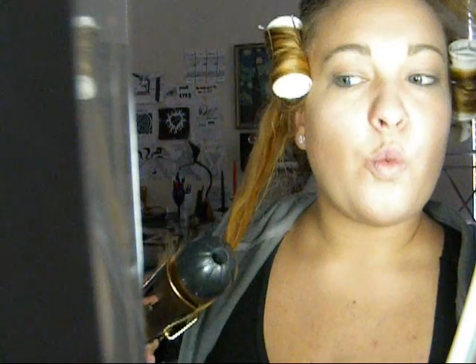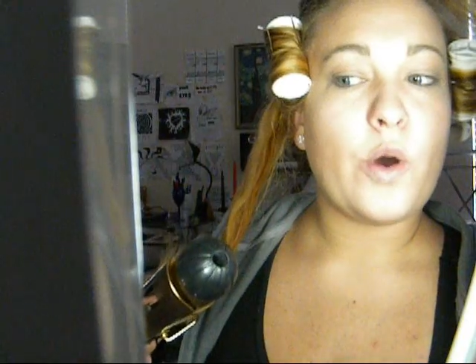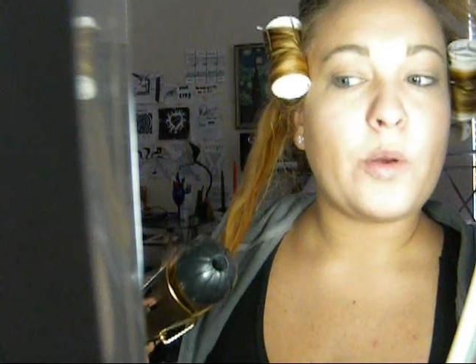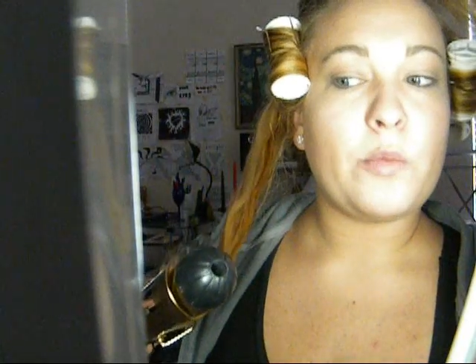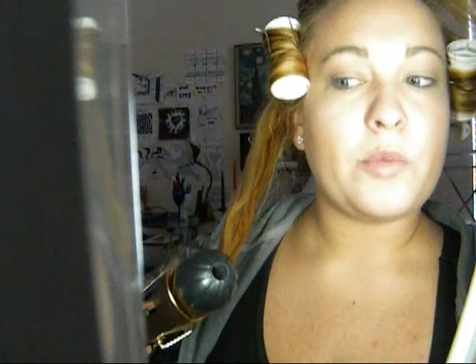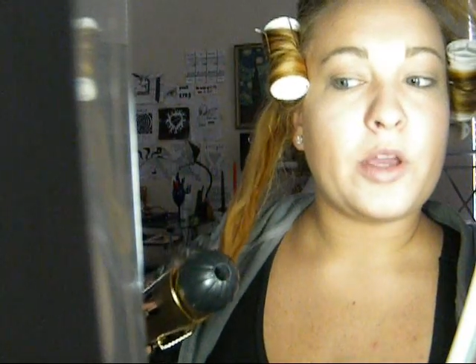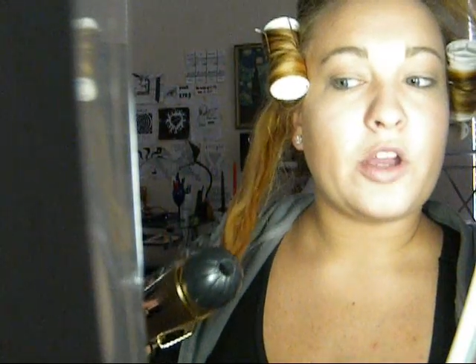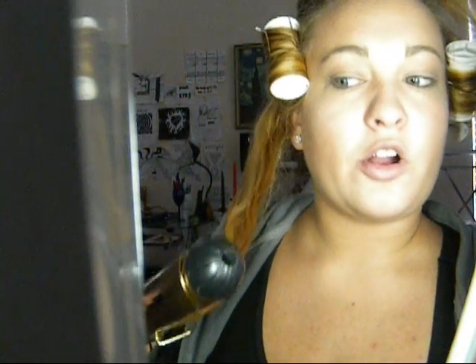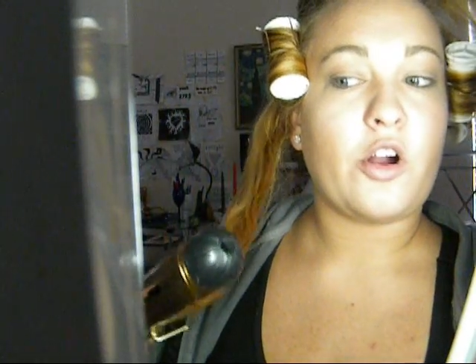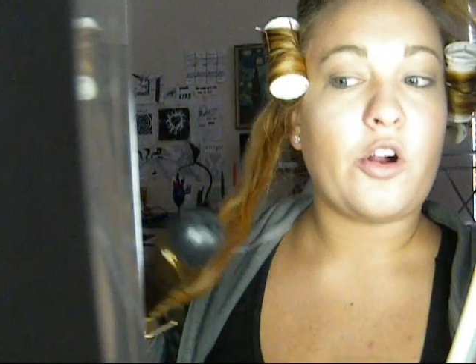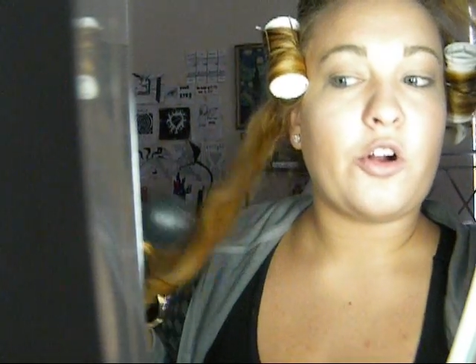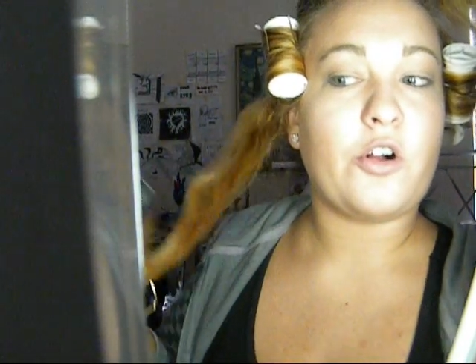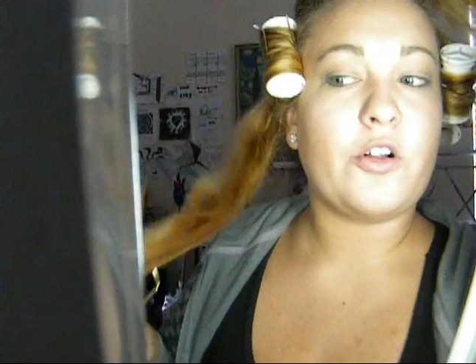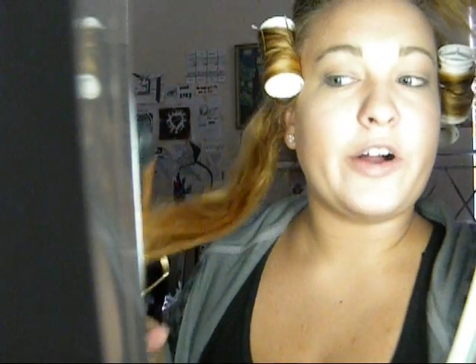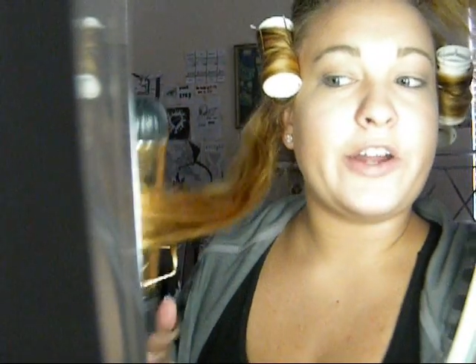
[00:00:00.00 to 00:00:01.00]
one big
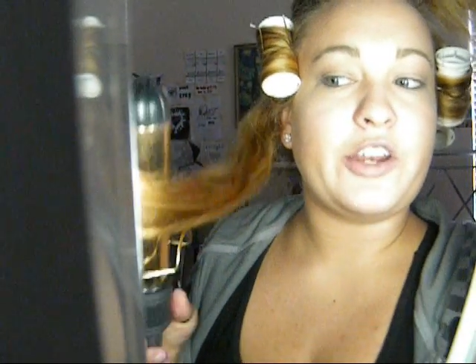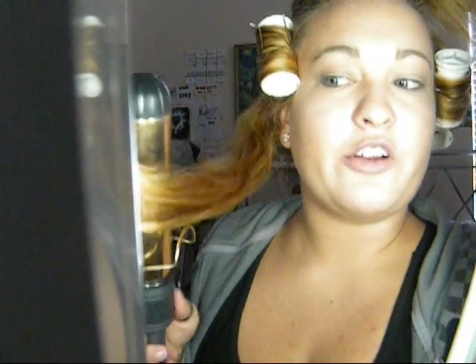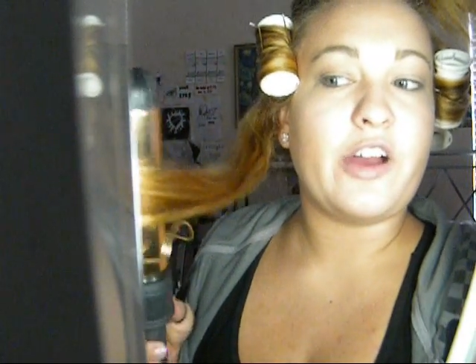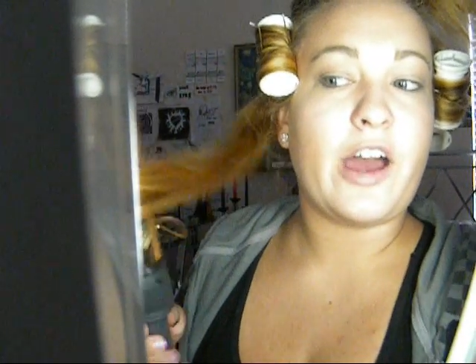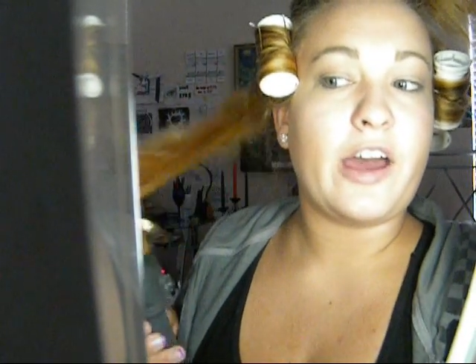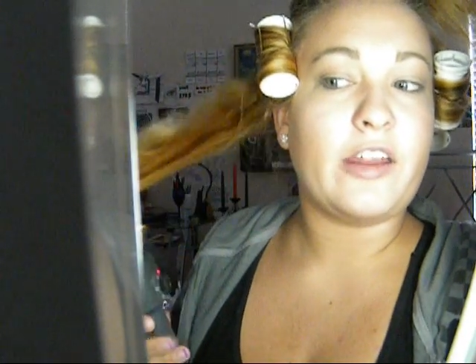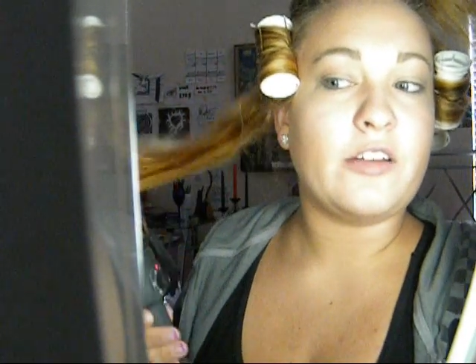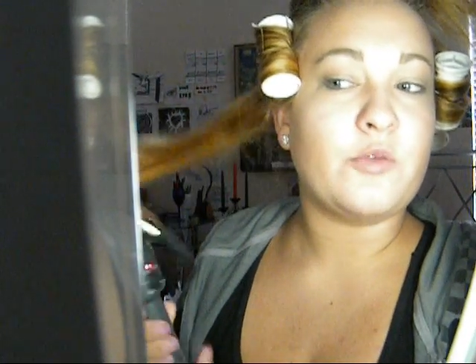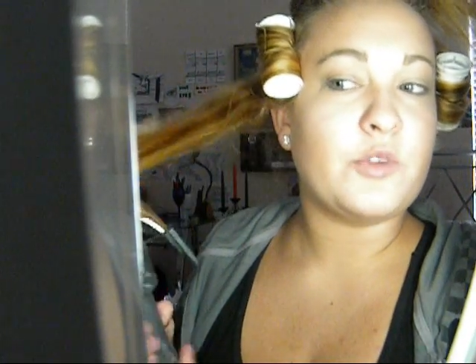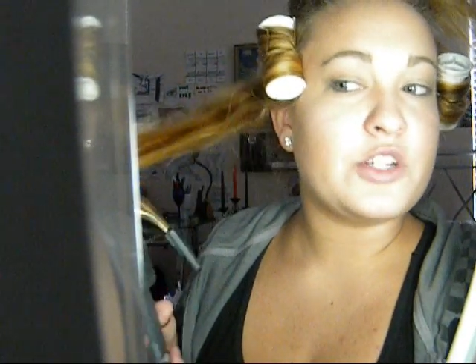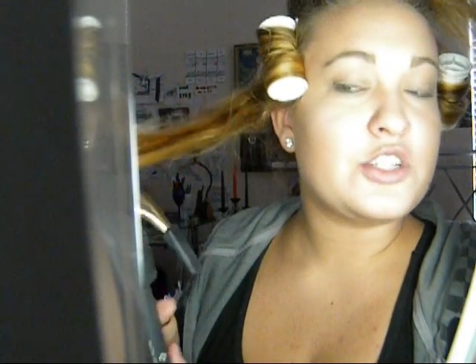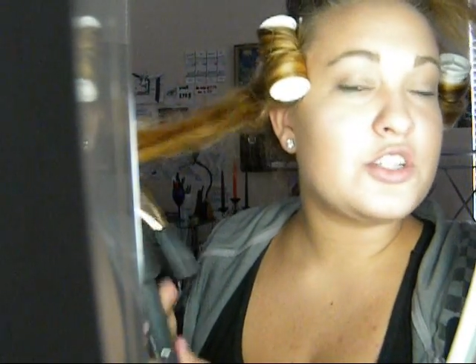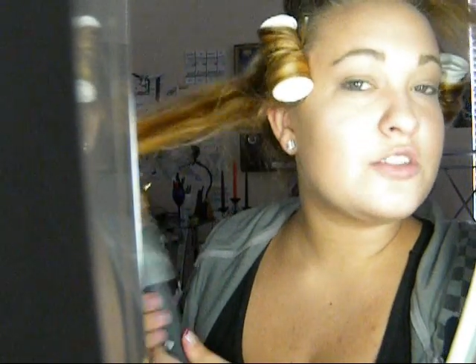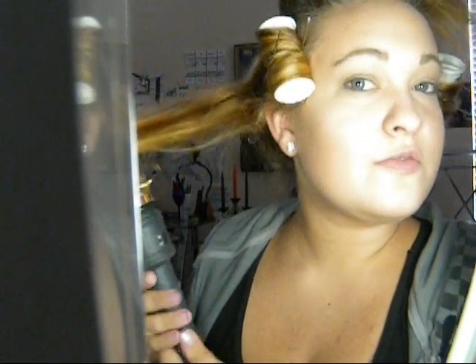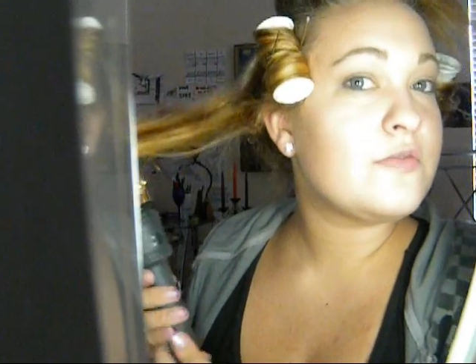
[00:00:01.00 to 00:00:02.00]
curl on your head,
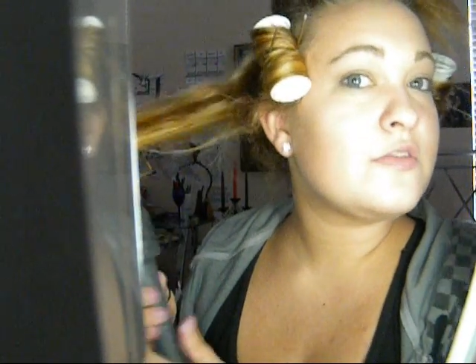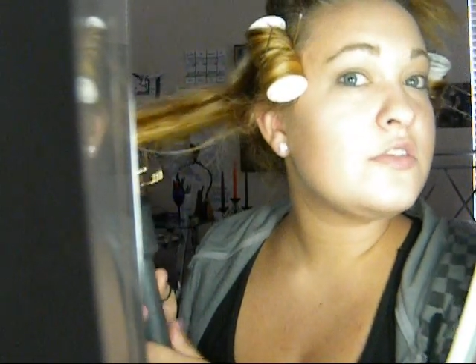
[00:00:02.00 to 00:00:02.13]
which